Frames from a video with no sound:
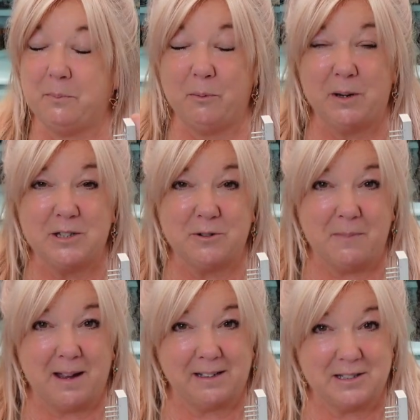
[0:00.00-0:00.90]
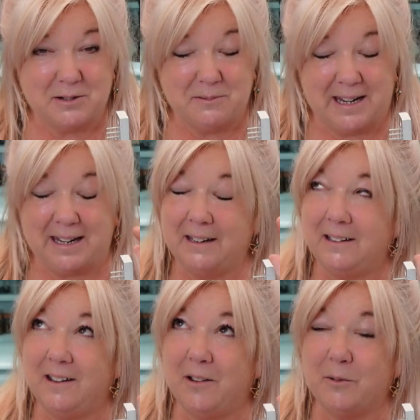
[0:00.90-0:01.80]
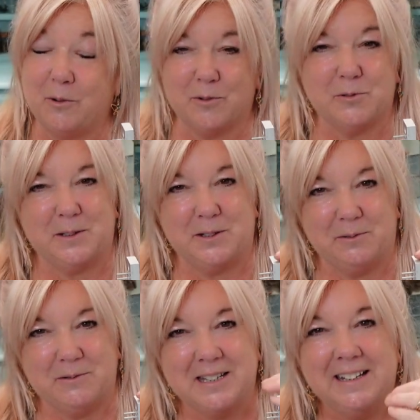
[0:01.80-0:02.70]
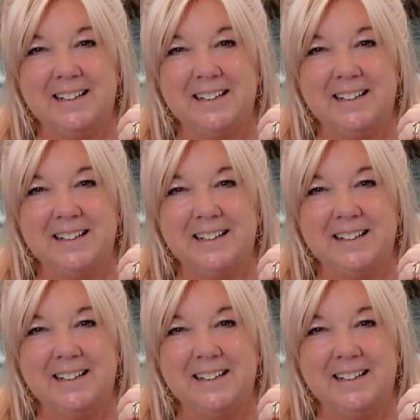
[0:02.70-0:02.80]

But we don't mind, do we? No, of course we don't.